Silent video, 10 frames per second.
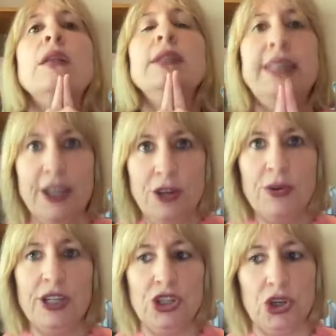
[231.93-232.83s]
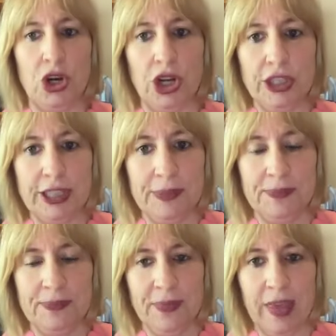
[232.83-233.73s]
The second question to ask
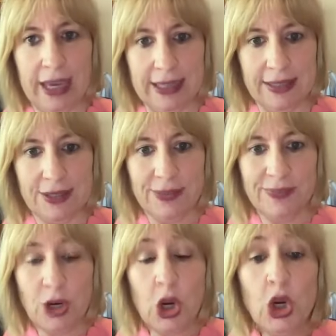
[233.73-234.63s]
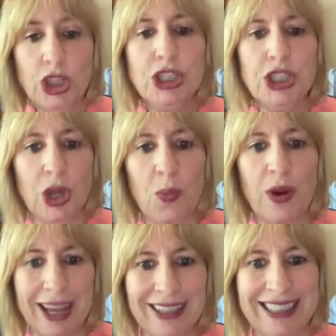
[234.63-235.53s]
is, could
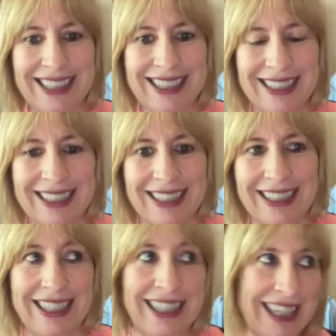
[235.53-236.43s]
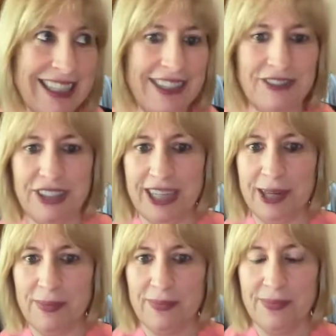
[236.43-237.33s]
someone else see this differently?